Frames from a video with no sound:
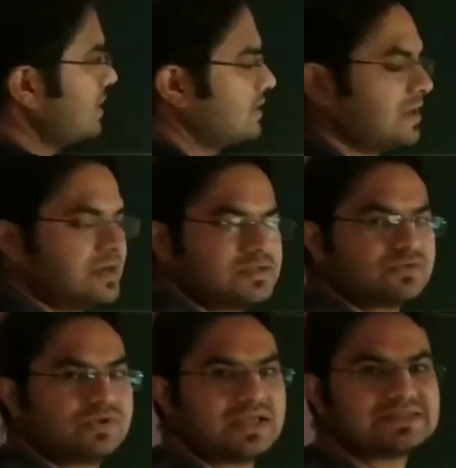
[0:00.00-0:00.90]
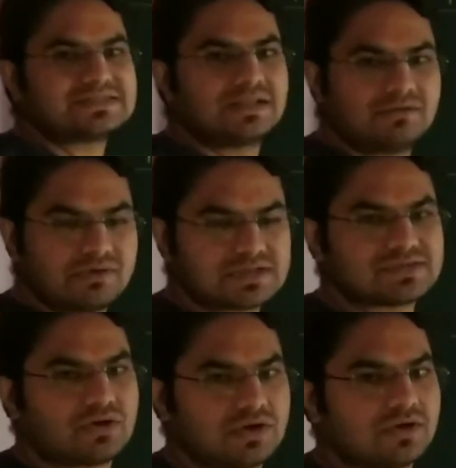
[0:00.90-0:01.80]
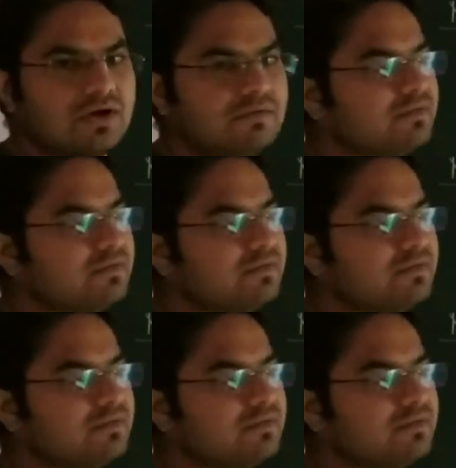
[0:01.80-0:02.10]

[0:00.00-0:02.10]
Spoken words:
that is known as silver salt of